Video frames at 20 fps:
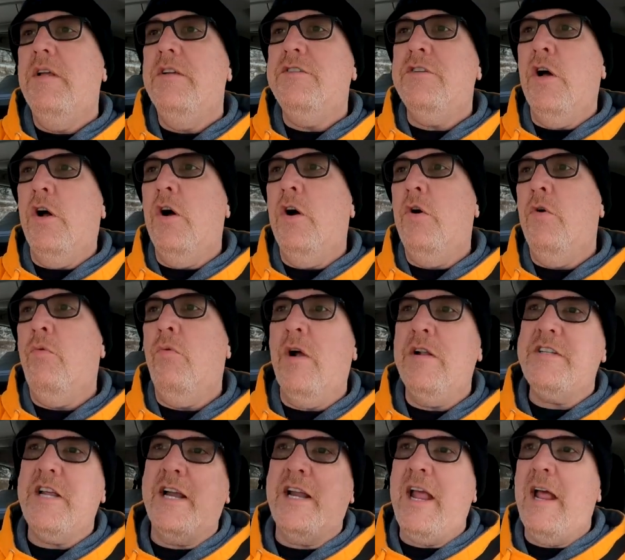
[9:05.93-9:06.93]
So
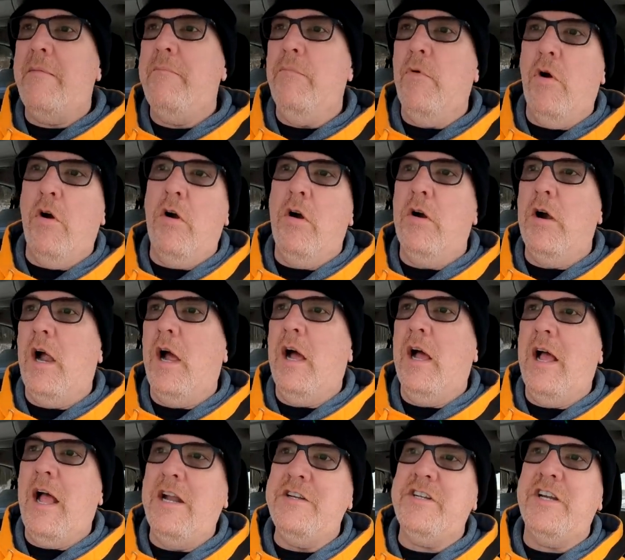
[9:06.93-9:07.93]
once I get more
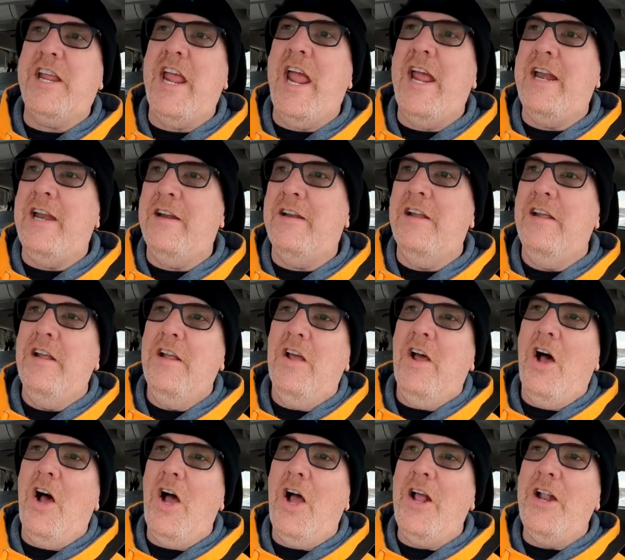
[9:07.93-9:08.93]
educated
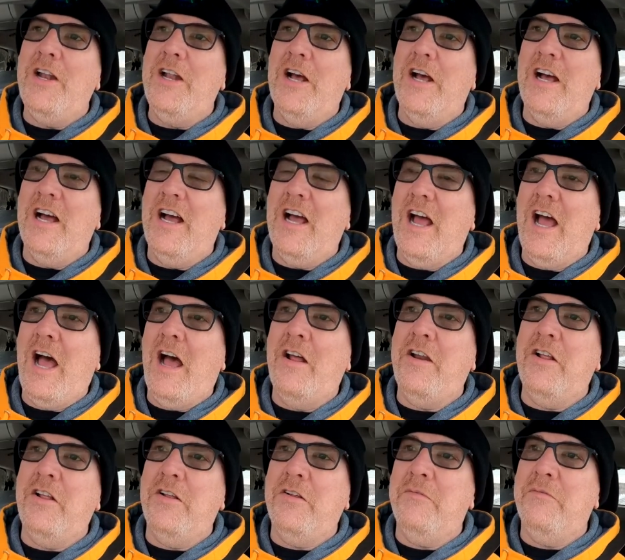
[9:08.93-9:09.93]
on
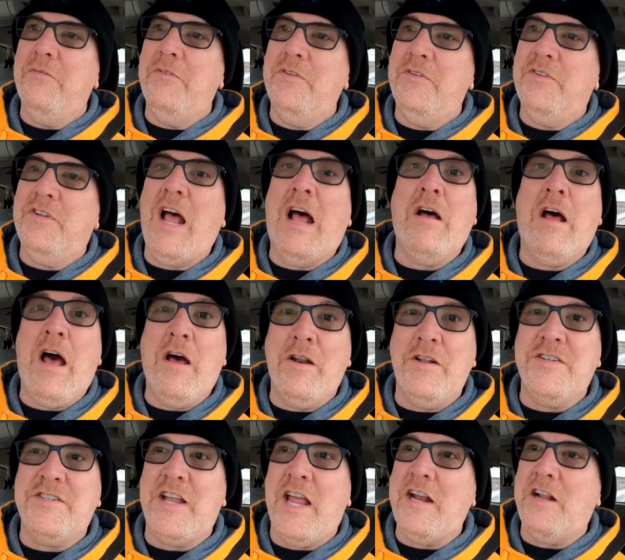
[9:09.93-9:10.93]
how
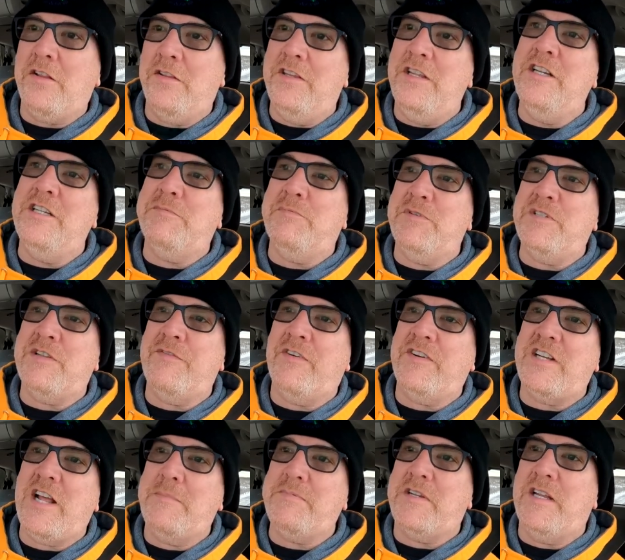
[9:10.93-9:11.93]
to cycle these
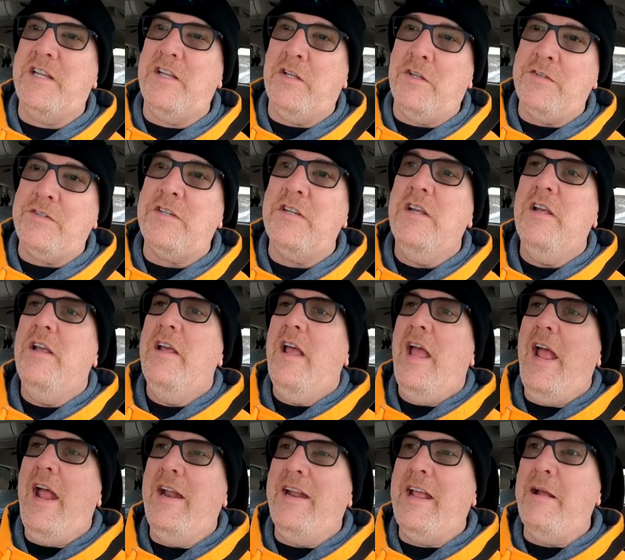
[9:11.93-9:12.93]
specific types of hills
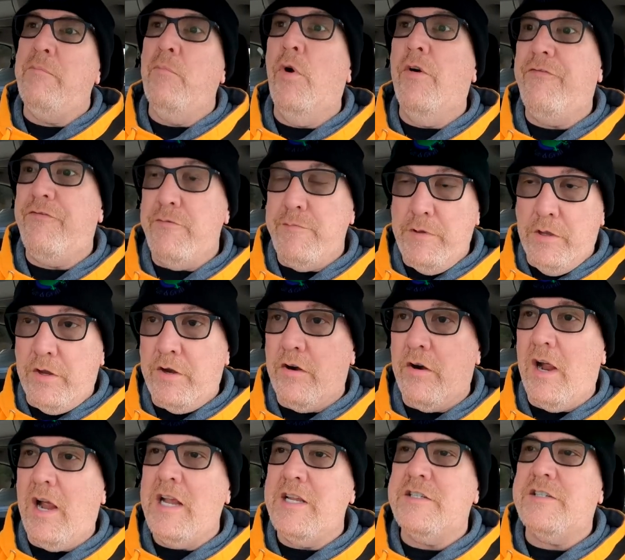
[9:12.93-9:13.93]
and get more
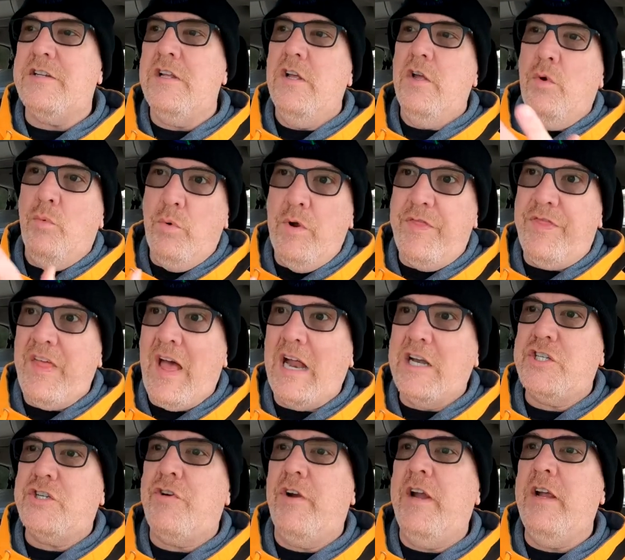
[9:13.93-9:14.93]
familiarized with
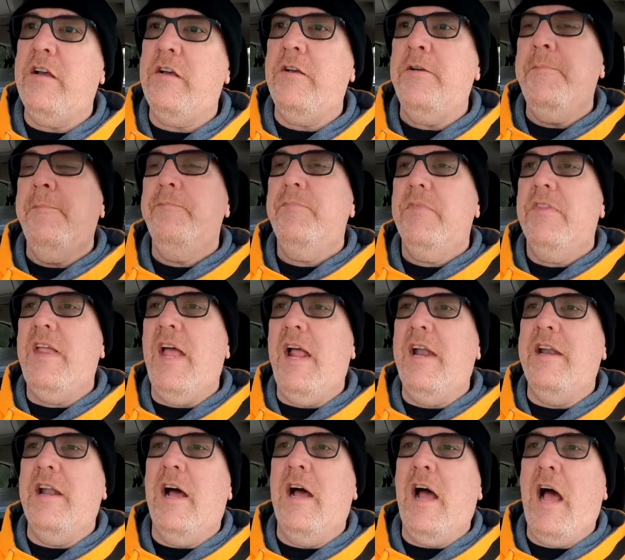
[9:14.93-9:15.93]
that trail,
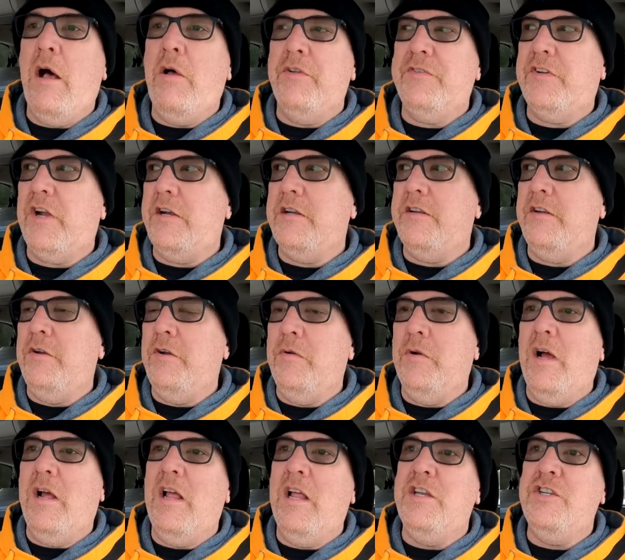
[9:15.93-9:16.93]
then I'll start
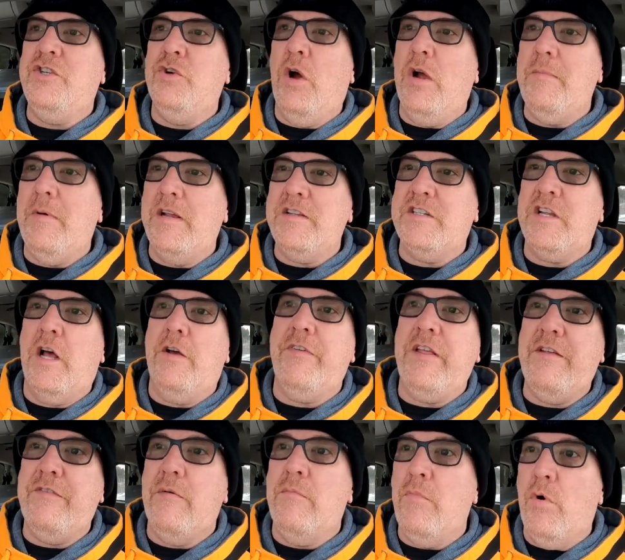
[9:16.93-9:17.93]
to enjoy myself
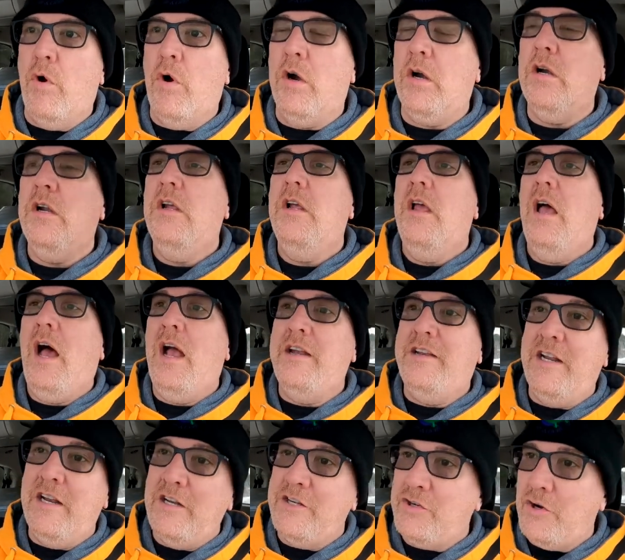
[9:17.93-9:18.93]
even more. I
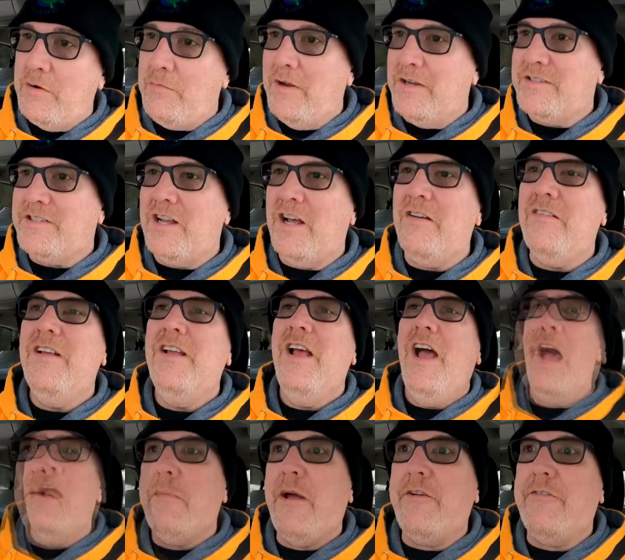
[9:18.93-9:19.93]
did enjoy myself.
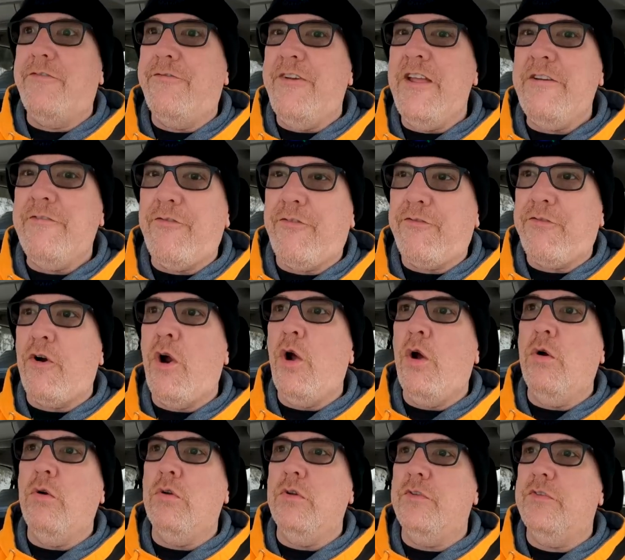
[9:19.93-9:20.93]
My feet
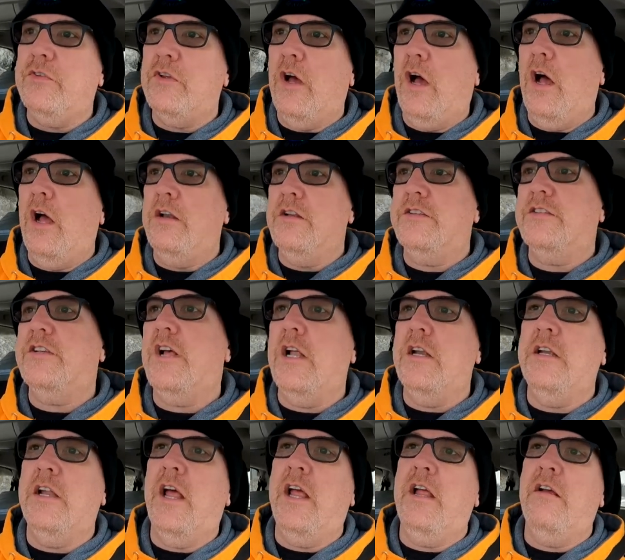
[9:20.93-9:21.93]
froze on
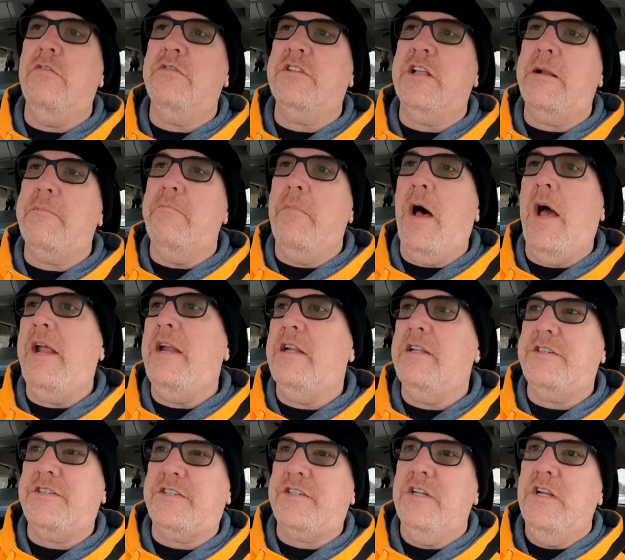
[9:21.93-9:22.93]
Sunday. It was like
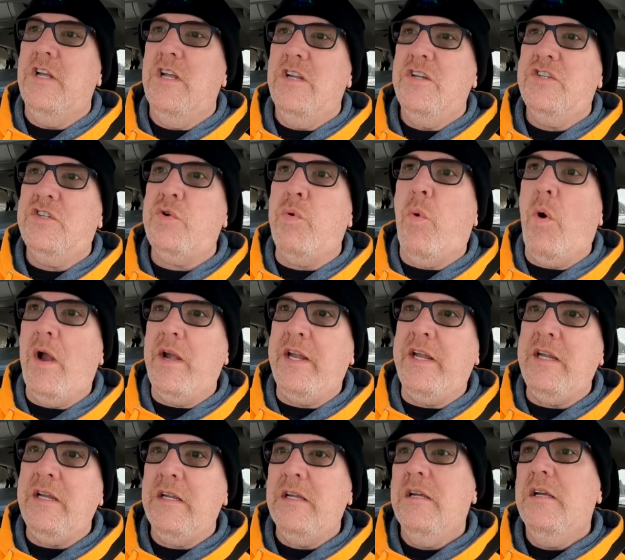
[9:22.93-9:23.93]
minus
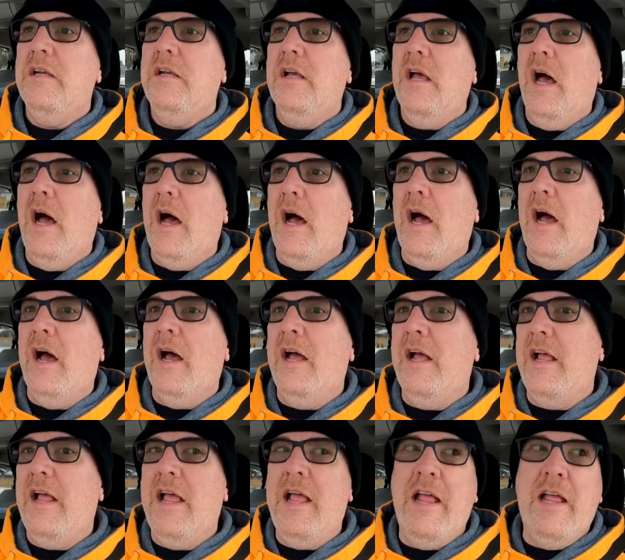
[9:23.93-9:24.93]
20,
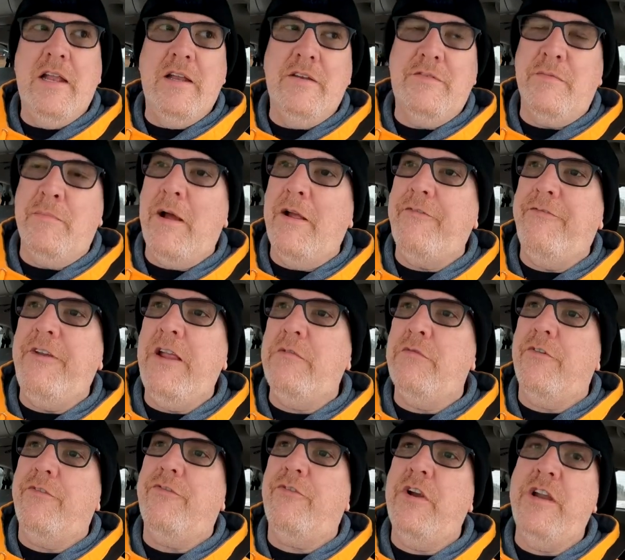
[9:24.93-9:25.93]
and my
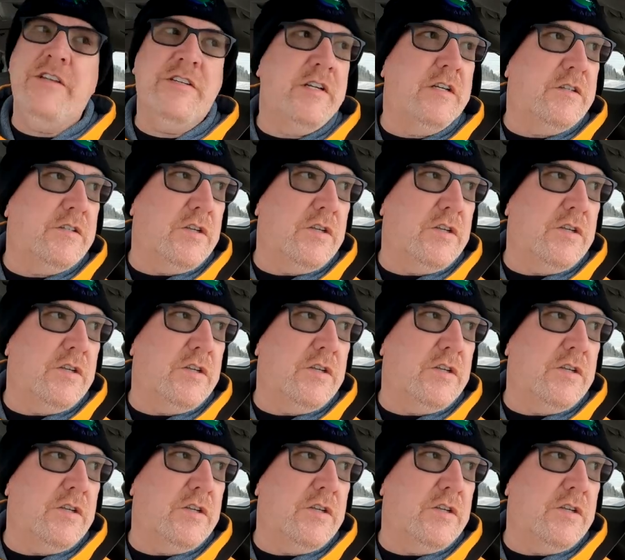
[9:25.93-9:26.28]
feet were freezing.